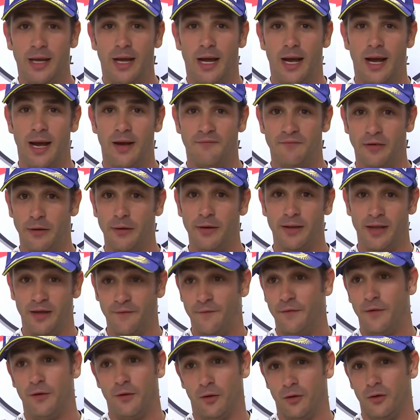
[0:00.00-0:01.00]
uh, very
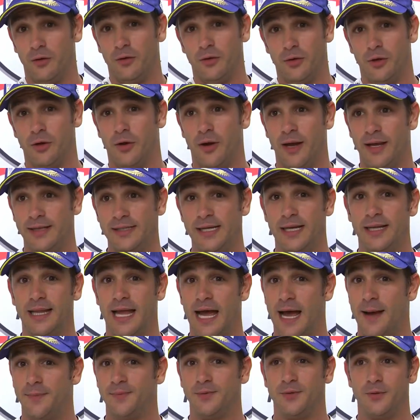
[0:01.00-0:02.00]
difficult, you know, 18
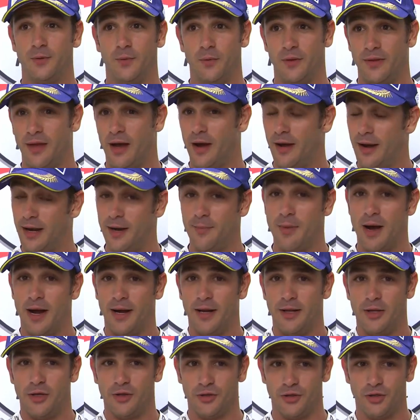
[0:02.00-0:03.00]
laps without
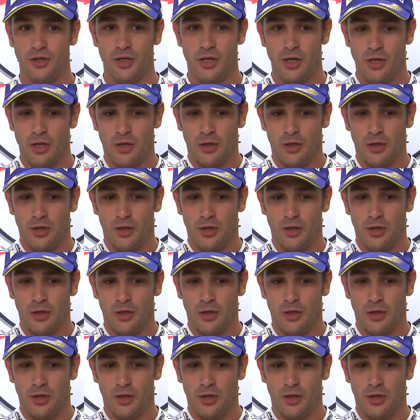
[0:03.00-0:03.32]
anybody just